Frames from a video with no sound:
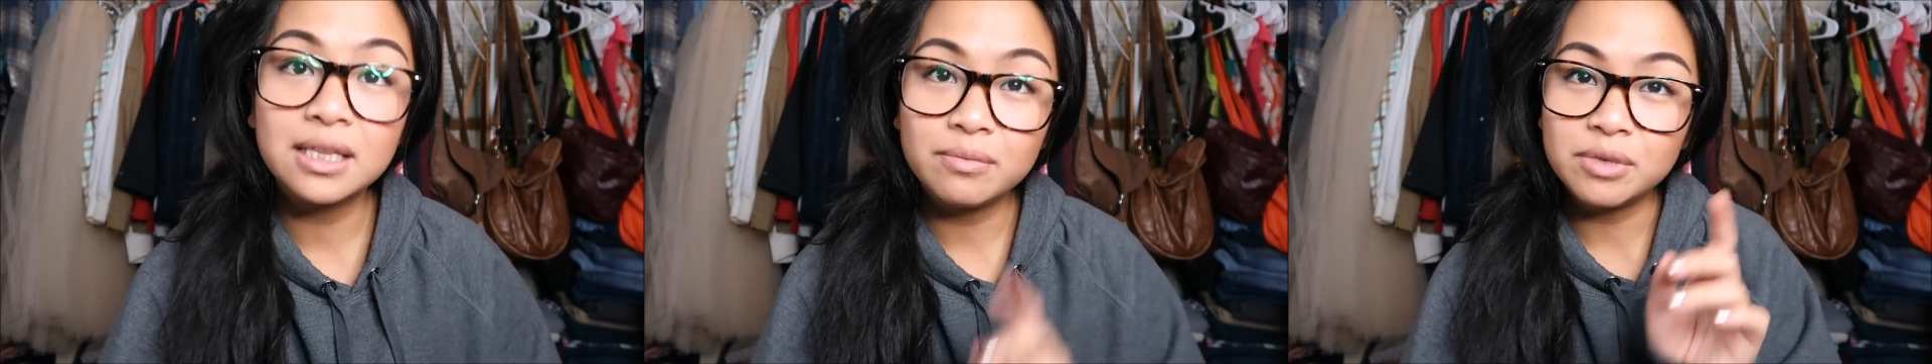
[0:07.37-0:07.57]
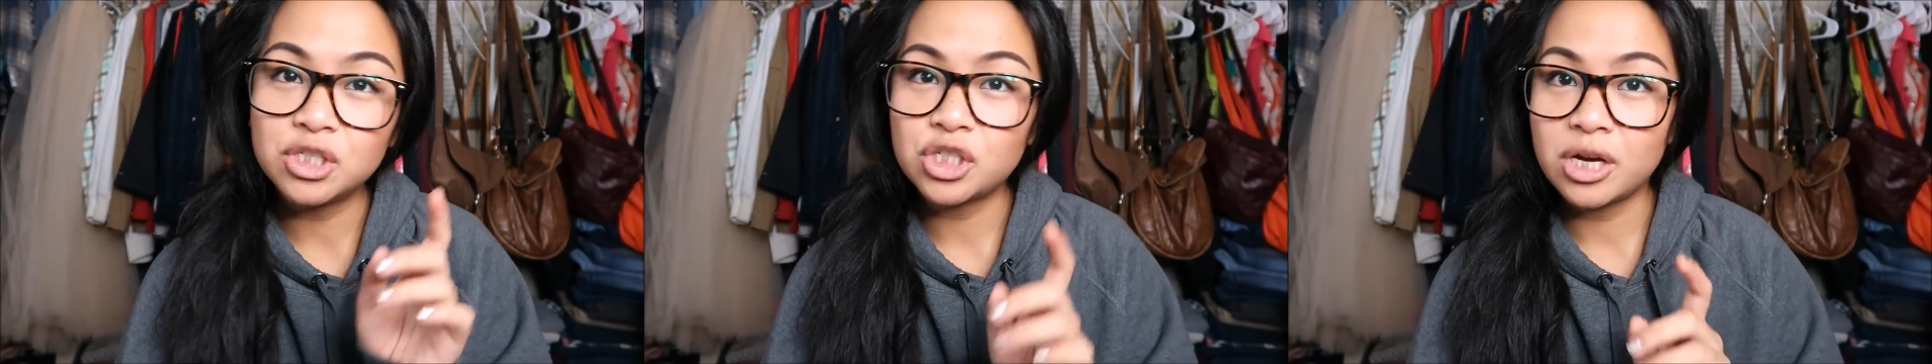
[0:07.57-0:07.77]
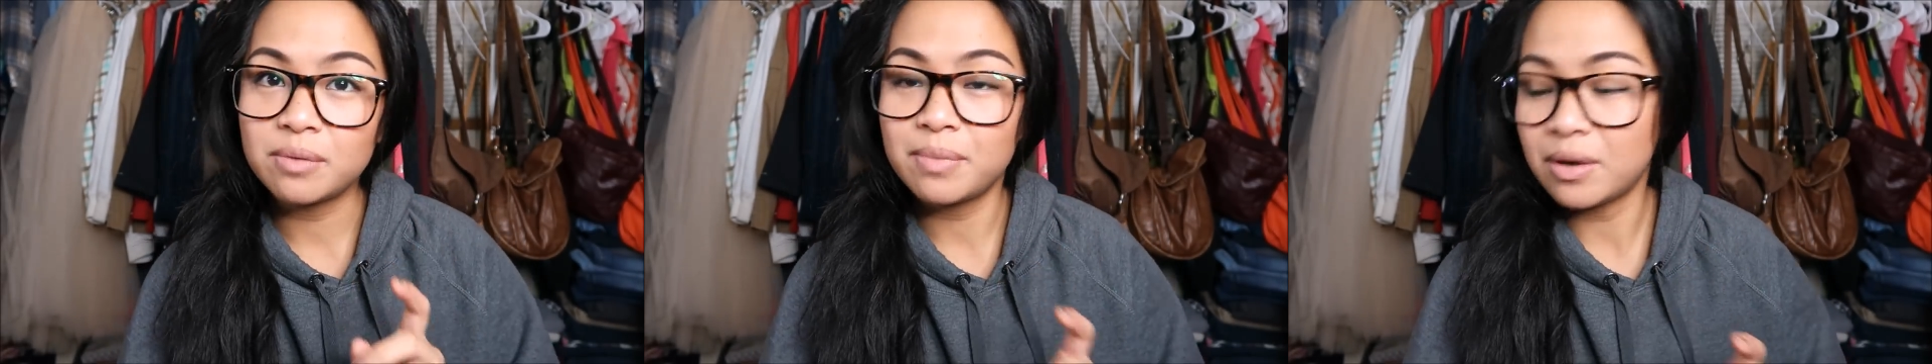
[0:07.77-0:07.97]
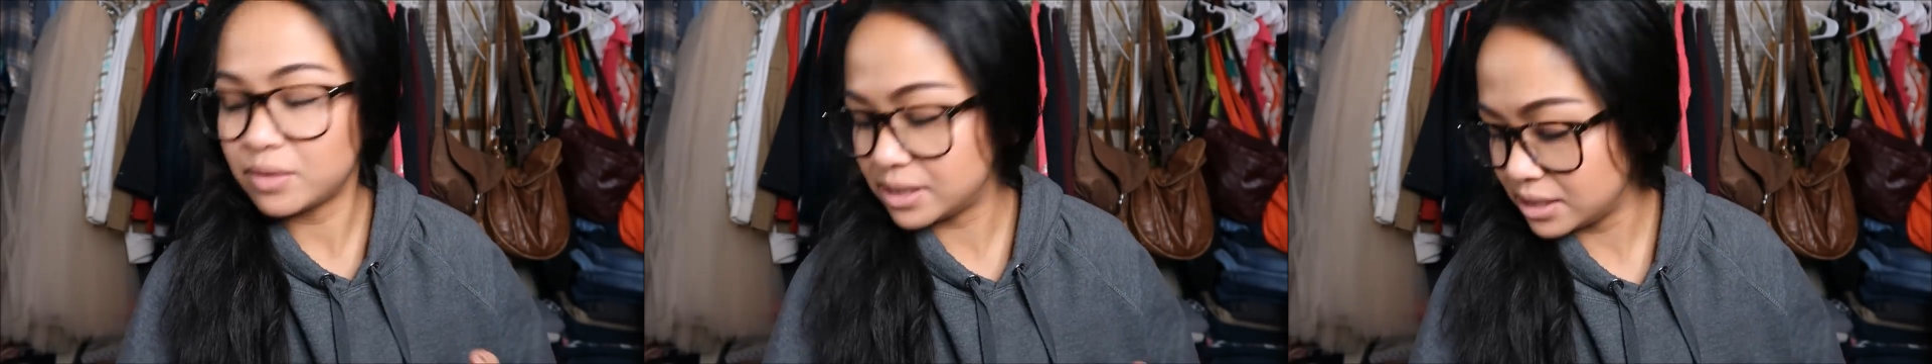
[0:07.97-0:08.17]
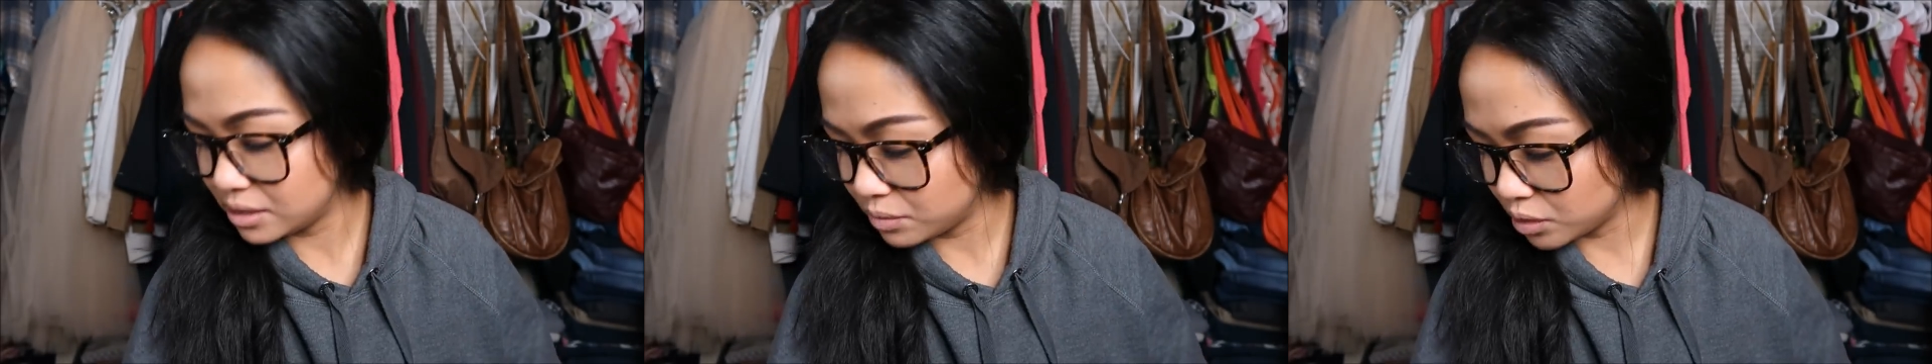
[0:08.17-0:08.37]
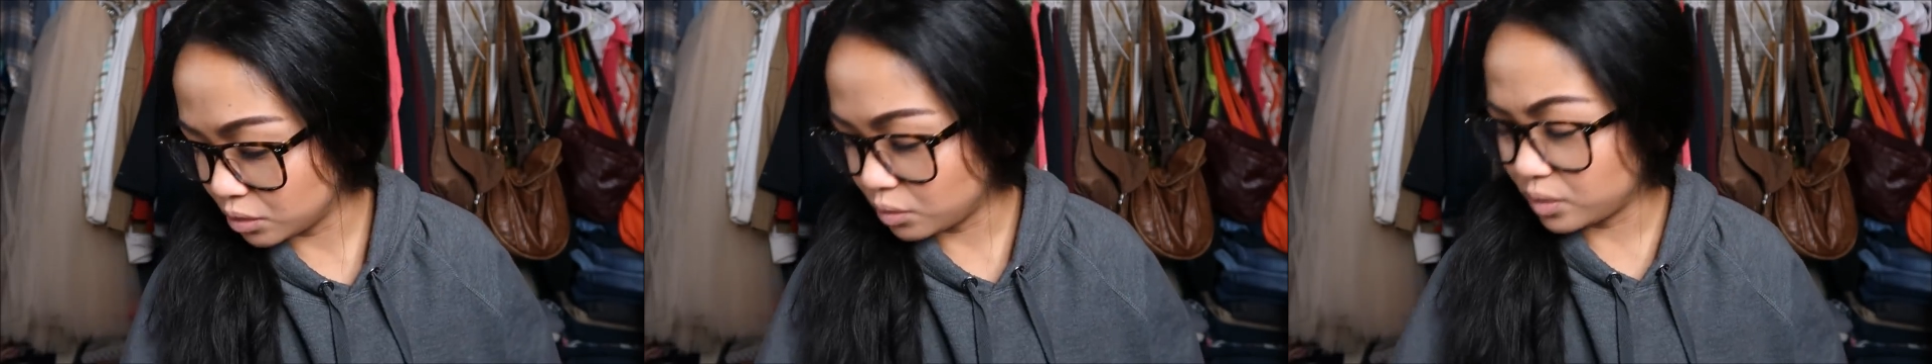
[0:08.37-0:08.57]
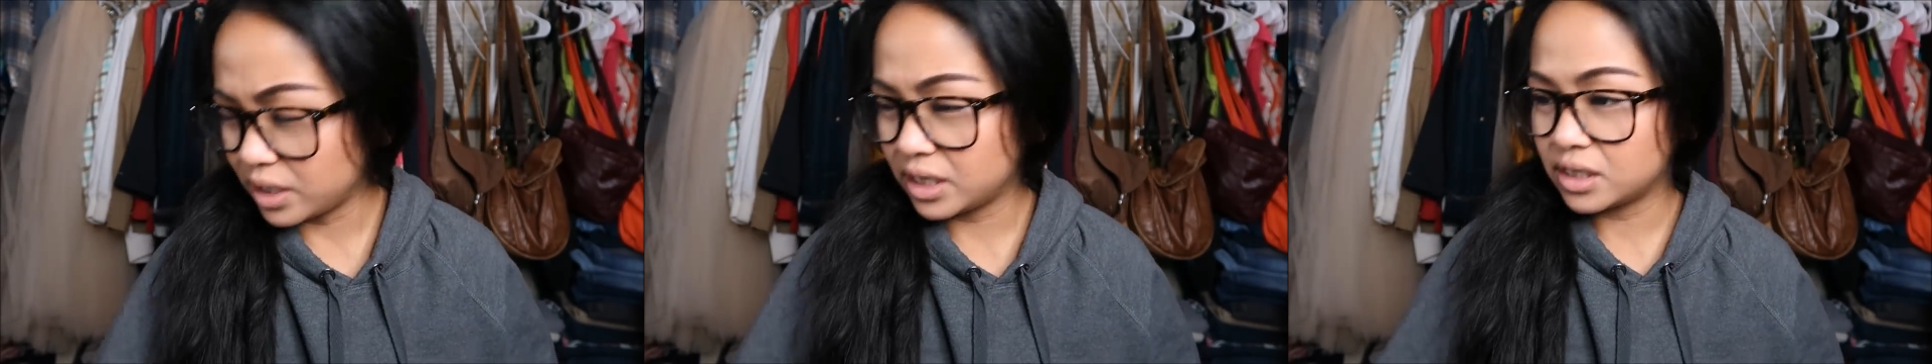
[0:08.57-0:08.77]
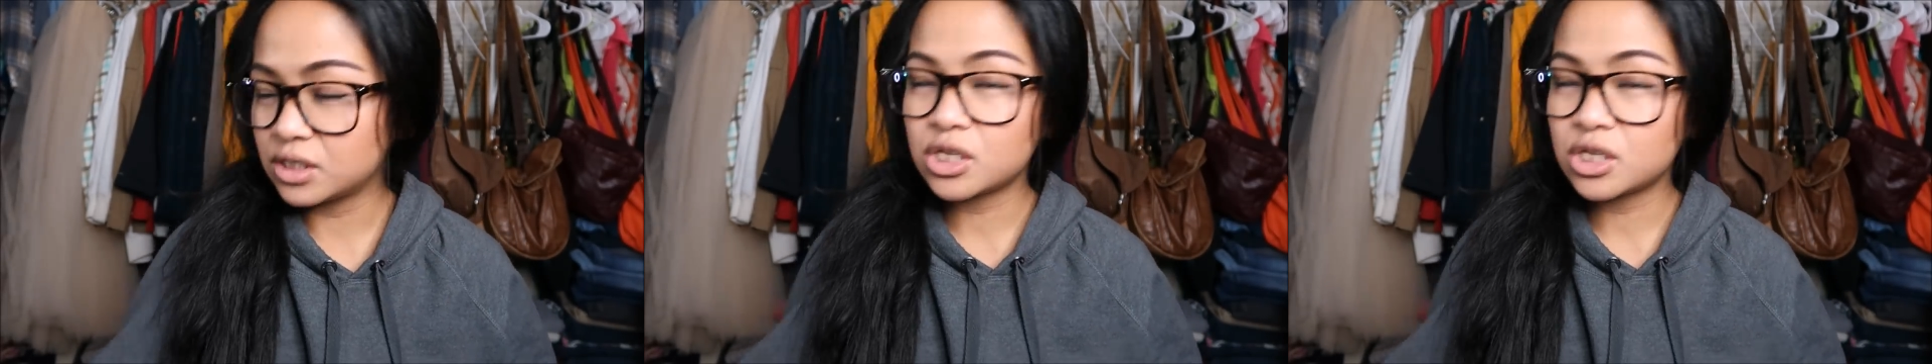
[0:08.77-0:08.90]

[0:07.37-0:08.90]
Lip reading: let me check my receipt real quick.